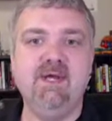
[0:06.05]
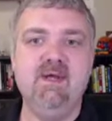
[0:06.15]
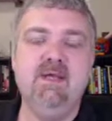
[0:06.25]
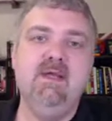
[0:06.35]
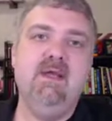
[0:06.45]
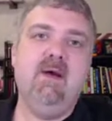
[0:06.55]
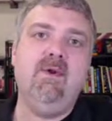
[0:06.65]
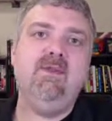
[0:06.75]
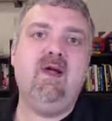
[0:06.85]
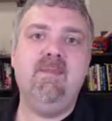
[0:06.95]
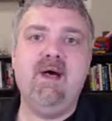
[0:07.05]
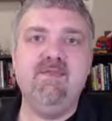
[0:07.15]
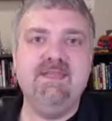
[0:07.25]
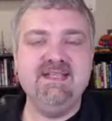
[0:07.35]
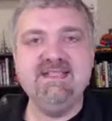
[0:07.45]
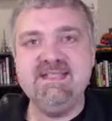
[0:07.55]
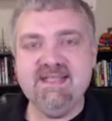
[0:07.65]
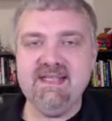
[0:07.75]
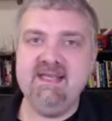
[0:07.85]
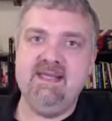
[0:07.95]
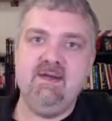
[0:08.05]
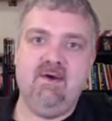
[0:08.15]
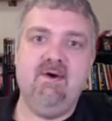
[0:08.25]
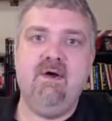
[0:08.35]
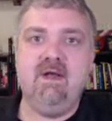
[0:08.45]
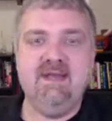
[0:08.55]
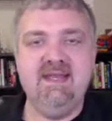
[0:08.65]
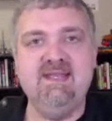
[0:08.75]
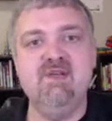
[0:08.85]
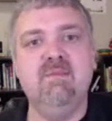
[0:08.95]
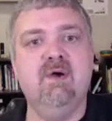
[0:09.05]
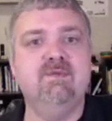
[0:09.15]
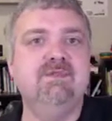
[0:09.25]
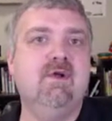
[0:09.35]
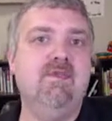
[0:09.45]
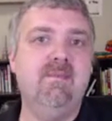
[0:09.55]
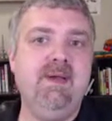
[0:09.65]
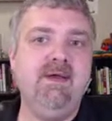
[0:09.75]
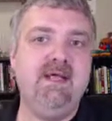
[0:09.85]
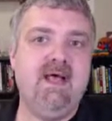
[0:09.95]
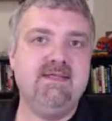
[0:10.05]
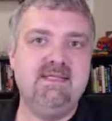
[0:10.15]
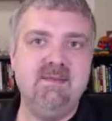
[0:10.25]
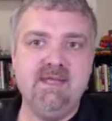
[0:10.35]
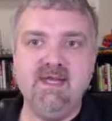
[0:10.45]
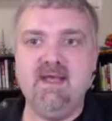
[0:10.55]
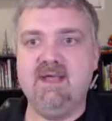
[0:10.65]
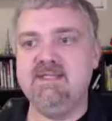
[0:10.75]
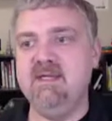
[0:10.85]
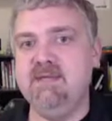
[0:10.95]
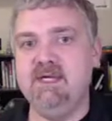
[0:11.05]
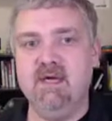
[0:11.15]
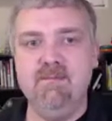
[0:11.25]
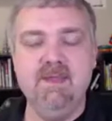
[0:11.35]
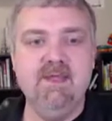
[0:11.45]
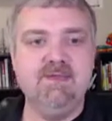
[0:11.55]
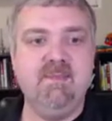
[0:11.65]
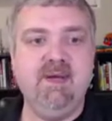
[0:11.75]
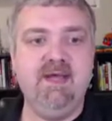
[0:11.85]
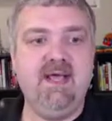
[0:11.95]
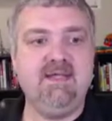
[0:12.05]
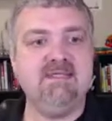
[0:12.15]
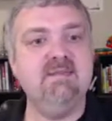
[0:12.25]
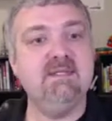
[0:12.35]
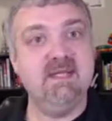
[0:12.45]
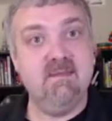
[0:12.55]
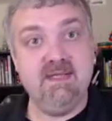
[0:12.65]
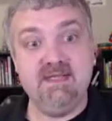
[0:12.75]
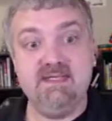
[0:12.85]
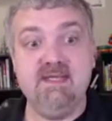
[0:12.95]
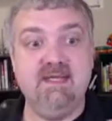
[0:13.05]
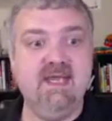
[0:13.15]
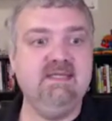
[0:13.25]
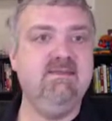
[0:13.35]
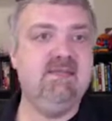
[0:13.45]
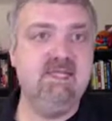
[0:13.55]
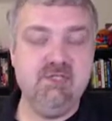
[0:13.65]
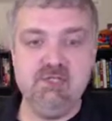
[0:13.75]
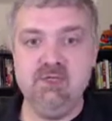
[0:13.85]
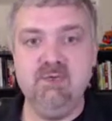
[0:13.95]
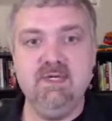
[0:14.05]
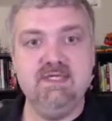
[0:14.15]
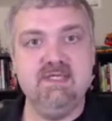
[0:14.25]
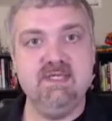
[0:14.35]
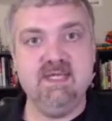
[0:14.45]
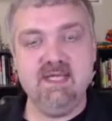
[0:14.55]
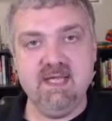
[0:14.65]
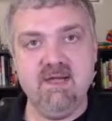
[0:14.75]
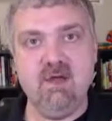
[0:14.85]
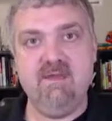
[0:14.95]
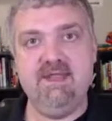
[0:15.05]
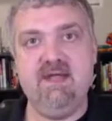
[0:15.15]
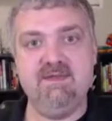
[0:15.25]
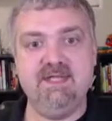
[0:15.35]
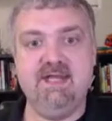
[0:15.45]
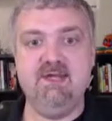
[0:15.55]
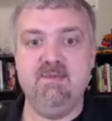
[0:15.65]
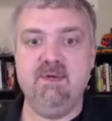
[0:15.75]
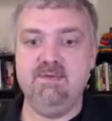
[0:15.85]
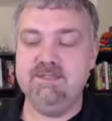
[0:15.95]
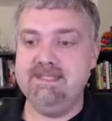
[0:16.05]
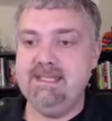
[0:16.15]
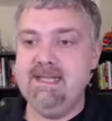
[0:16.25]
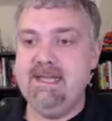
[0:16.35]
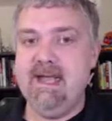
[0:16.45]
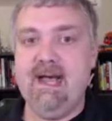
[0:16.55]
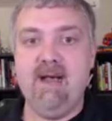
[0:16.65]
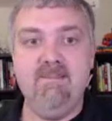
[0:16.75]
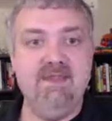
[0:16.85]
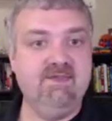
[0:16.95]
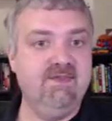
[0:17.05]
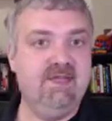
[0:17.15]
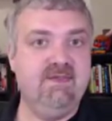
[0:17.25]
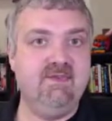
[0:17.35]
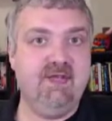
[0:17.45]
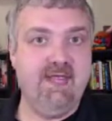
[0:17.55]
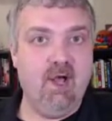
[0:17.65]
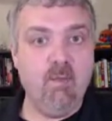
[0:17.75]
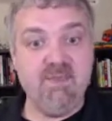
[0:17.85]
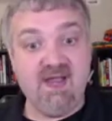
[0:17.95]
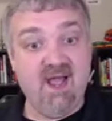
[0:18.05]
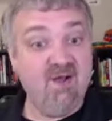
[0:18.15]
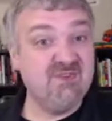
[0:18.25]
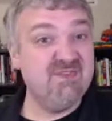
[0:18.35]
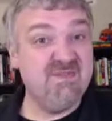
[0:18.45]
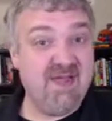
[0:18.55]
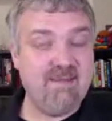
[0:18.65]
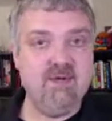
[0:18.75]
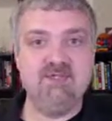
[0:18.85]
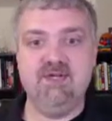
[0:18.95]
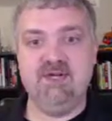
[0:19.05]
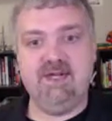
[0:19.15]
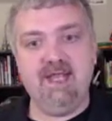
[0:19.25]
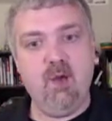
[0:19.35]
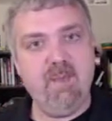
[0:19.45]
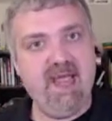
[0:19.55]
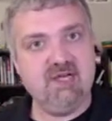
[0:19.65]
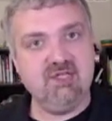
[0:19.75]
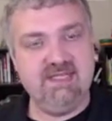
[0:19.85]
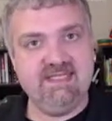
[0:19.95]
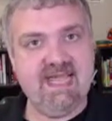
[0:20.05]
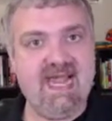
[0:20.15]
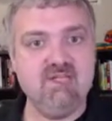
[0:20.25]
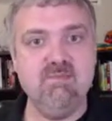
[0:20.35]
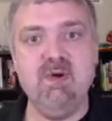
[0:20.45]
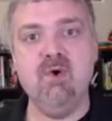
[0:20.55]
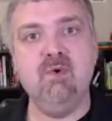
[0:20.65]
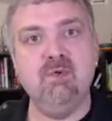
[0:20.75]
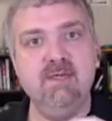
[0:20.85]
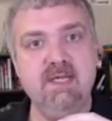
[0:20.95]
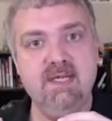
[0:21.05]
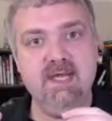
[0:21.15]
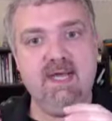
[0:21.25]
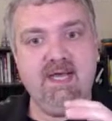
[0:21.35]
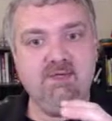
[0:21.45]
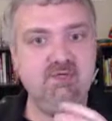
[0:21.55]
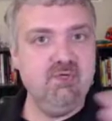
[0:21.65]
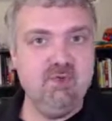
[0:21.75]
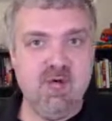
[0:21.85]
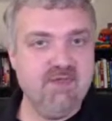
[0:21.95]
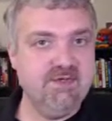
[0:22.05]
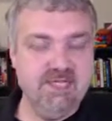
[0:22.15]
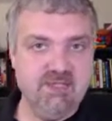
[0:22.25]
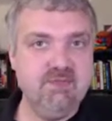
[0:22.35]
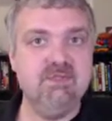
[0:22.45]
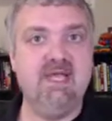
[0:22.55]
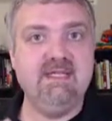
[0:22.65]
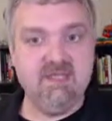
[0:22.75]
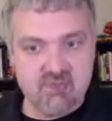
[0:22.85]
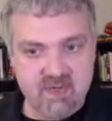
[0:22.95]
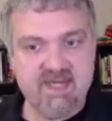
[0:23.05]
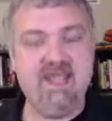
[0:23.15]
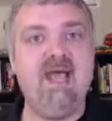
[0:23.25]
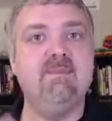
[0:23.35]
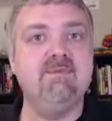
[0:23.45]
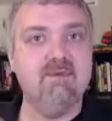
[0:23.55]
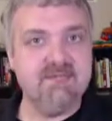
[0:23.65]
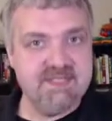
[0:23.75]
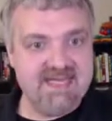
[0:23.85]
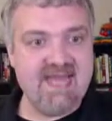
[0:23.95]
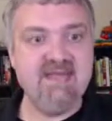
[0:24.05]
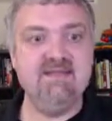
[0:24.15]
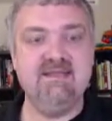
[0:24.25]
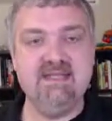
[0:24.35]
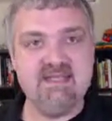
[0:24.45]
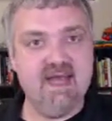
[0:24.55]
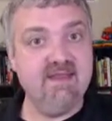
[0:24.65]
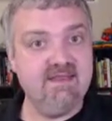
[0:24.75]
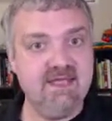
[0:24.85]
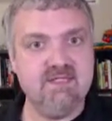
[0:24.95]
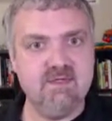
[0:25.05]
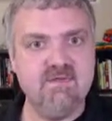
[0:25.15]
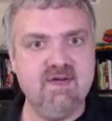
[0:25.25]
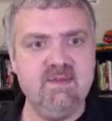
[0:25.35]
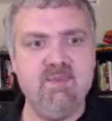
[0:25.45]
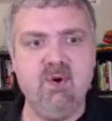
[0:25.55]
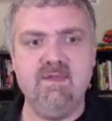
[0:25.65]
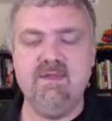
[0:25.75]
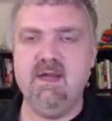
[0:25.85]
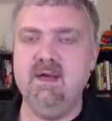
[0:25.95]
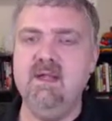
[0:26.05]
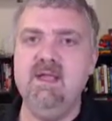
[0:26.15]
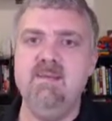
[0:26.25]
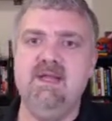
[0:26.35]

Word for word: O here. I want to talk about the skin on and in your bones called the periosteum and endosteum here. So the periosteum is going to be this connective tissue skin on the outside of your bones. Um, this is it's going to help the collagen fibers are going to help actually attach bone uh, to other tissues like the joint capsules and tendons and these kind of things. So it's very important there.